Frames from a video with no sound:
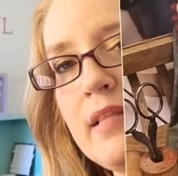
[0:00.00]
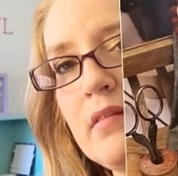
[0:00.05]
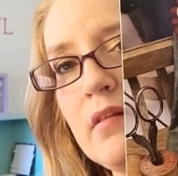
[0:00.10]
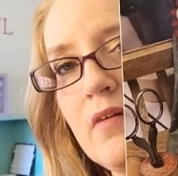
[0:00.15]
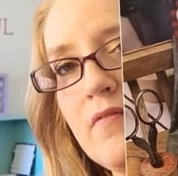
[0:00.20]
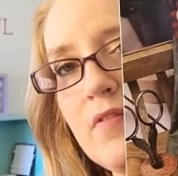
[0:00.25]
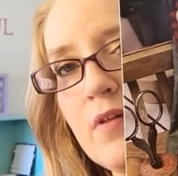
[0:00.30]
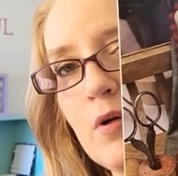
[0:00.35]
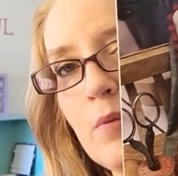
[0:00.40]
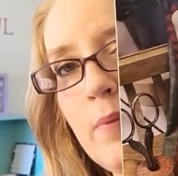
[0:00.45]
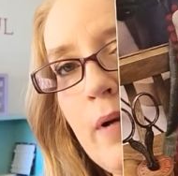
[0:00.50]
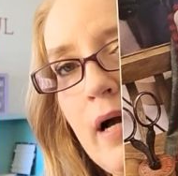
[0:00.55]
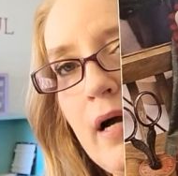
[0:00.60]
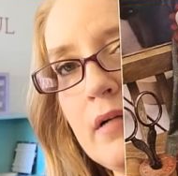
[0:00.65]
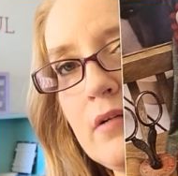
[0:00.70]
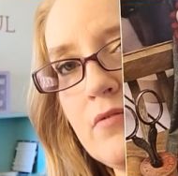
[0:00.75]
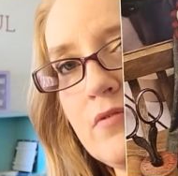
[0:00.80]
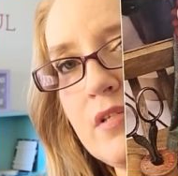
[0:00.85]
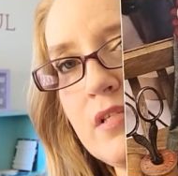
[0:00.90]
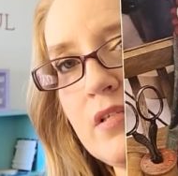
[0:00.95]
I love their
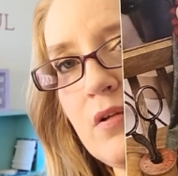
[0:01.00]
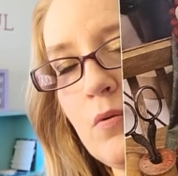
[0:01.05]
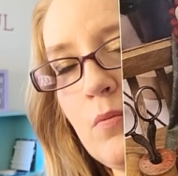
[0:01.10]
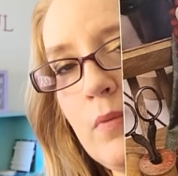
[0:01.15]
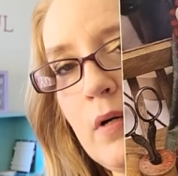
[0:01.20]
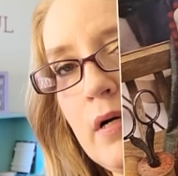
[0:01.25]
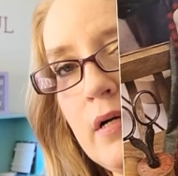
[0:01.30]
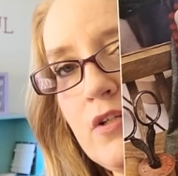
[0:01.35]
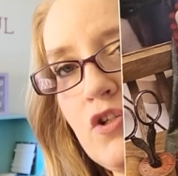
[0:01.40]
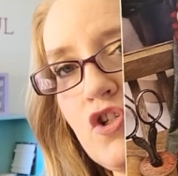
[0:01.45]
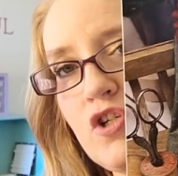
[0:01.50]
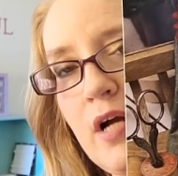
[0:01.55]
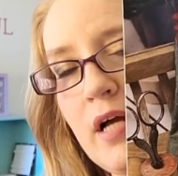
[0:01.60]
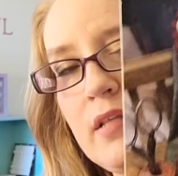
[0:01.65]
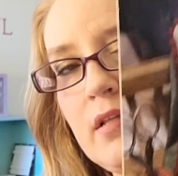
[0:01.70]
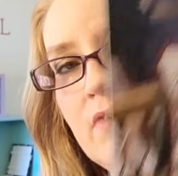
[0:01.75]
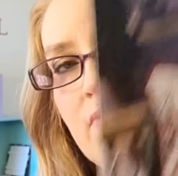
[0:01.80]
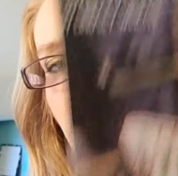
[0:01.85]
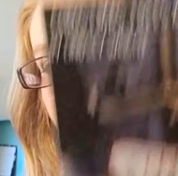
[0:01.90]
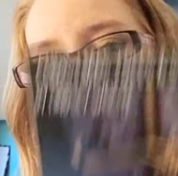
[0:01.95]
pattern so much.
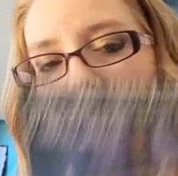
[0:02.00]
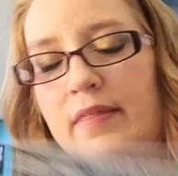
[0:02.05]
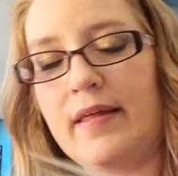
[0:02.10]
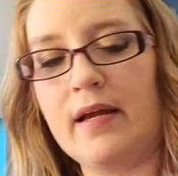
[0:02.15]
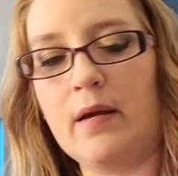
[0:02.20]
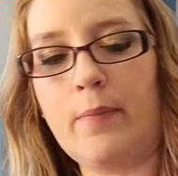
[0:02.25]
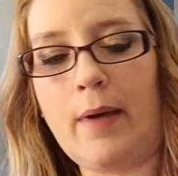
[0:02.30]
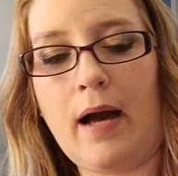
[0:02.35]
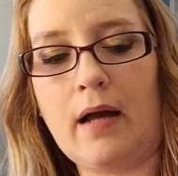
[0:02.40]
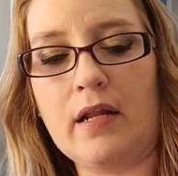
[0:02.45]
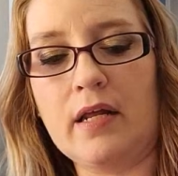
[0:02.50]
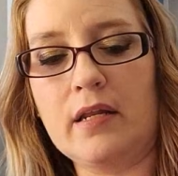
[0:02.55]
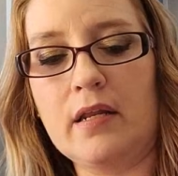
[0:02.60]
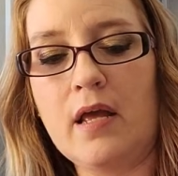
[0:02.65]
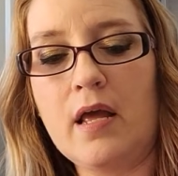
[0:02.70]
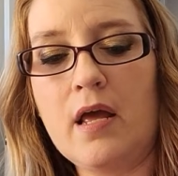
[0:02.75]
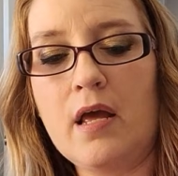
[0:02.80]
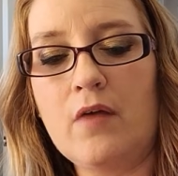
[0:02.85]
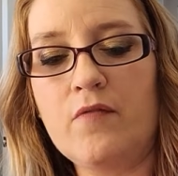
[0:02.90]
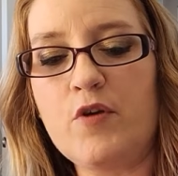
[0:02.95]
I love everything about
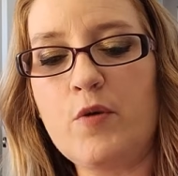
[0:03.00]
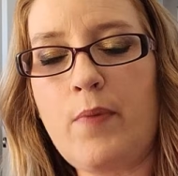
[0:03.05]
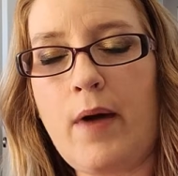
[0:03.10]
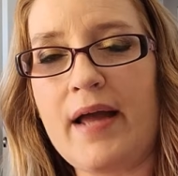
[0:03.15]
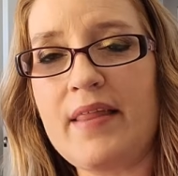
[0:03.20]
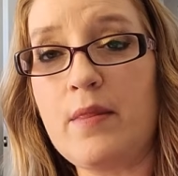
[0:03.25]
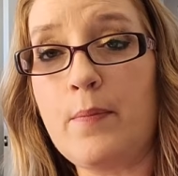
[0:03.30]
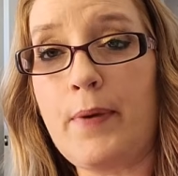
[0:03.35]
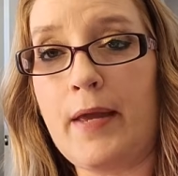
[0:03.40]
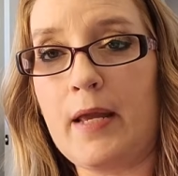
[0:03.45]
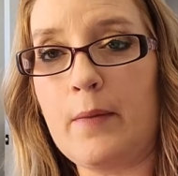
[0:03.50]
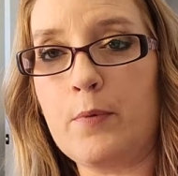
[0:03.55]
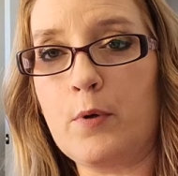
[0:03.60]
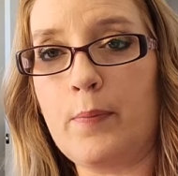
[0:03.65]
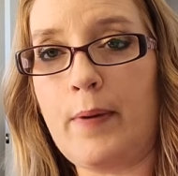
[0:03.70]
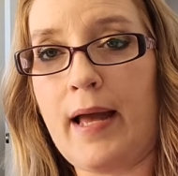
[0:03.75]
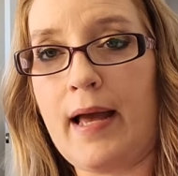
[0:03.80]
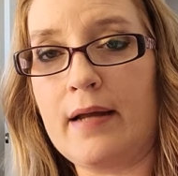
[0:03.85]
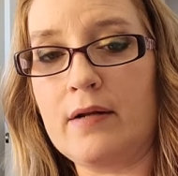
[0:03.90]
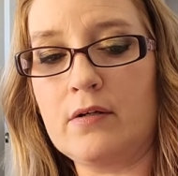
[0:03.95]
it. You buy the
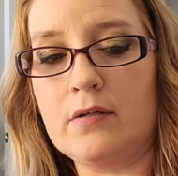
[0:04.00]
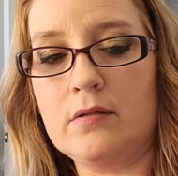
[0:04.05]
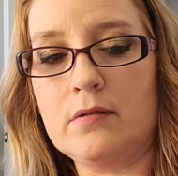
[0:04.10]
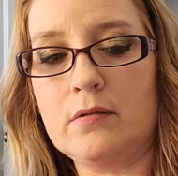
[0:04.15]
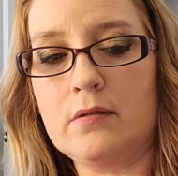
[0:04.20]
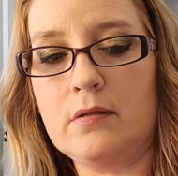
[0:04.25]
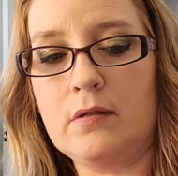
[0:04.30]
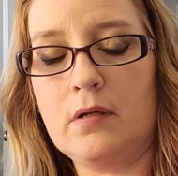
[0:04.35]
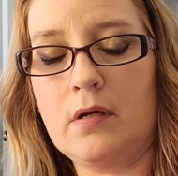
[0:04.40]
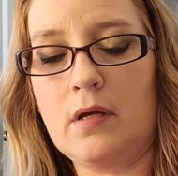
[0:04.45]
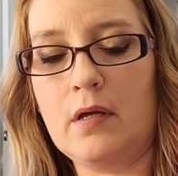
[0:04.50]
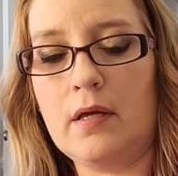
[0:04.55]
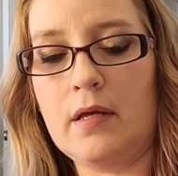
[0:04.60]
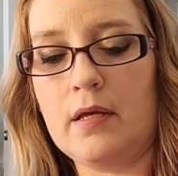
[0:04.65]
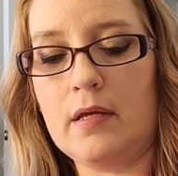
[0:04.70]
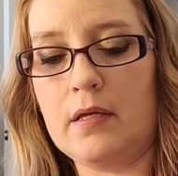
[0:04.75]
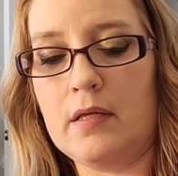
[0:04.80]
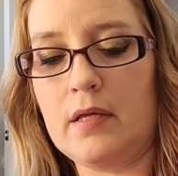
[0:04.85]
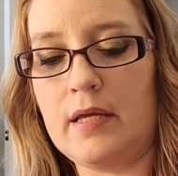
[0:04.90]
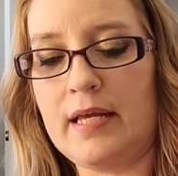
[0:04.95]
paper pattern,
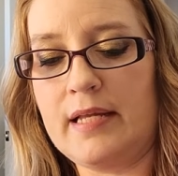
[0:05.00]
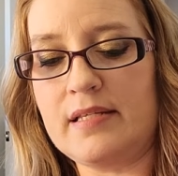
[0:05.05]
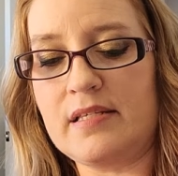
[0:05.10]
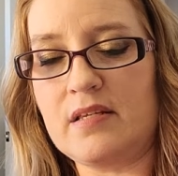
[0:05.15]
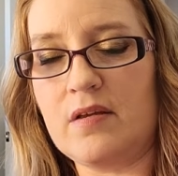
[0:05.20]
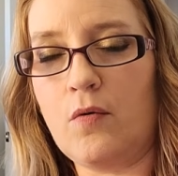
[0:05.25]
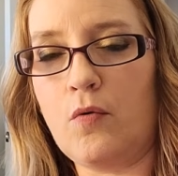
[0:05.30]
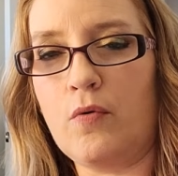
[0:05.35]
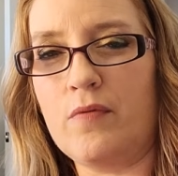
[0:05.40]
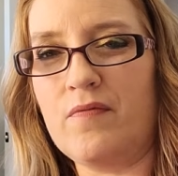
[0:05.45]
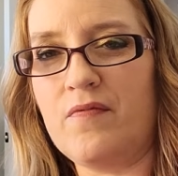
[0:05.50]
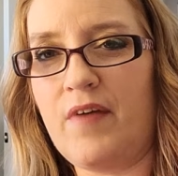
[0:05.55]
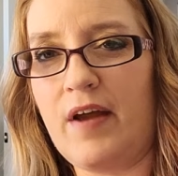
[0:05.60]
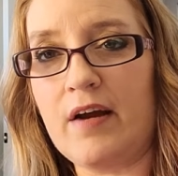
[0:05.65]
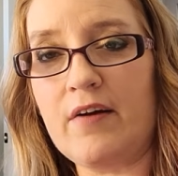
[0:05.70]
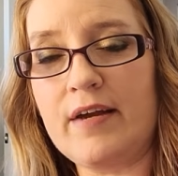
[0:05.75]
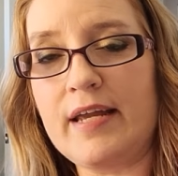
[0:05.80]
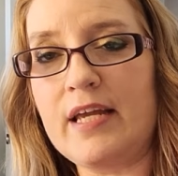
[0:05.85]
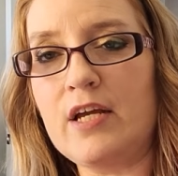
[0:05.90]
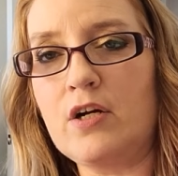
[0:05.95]
it's on
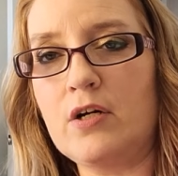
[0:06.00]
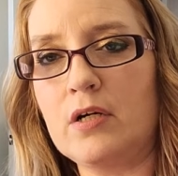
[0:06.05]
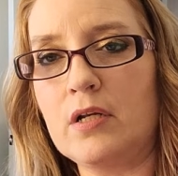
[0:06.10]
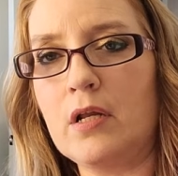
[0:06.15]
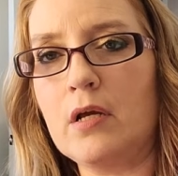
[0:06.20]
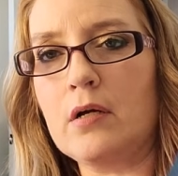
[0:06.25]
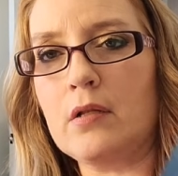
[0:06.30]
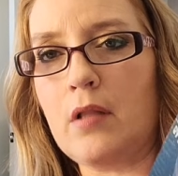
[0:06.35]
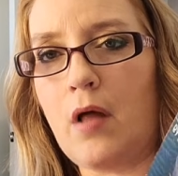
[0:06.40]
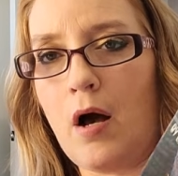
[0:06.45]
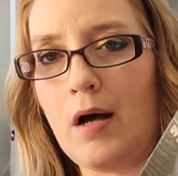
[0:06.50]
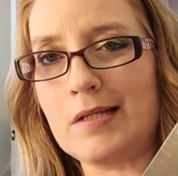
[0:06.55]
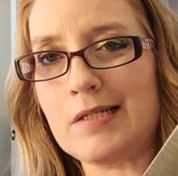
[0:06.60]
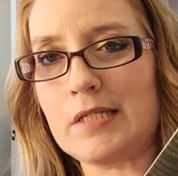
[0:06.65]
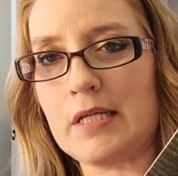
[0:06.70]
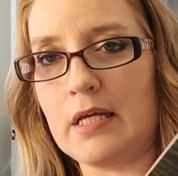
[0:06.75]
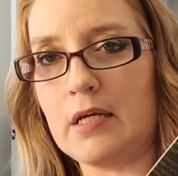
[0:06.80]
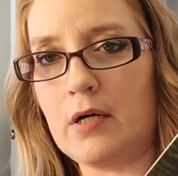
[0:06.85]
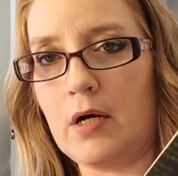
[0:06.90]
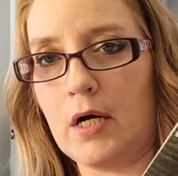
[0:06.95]
very good
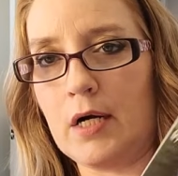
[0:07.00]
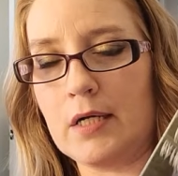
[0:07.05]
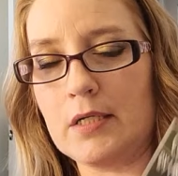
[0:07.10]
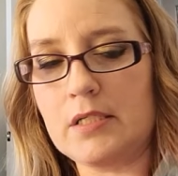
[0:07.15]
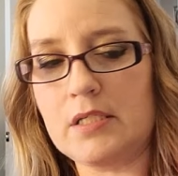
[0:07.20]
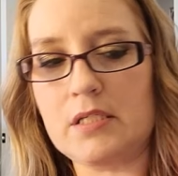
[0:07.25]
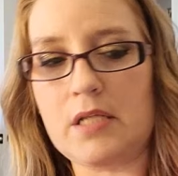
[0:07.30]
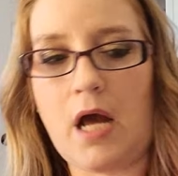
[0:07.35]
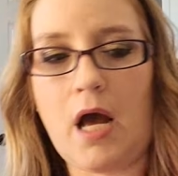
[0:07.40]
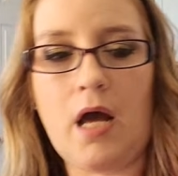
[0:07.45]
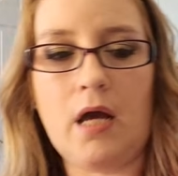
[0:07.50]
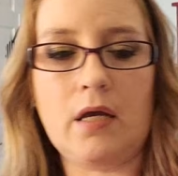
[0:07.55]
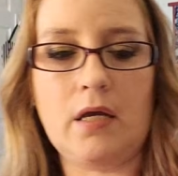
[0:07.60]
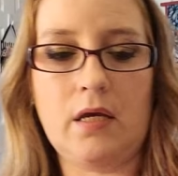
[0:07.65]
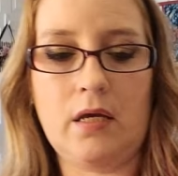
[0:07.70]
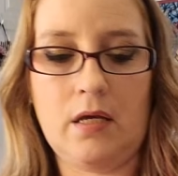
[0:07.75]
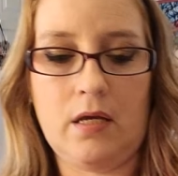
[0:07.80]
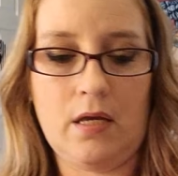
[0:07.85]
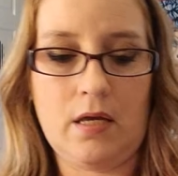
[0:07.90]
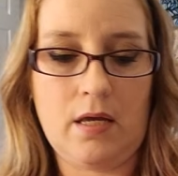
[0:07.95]
glossy cardstock.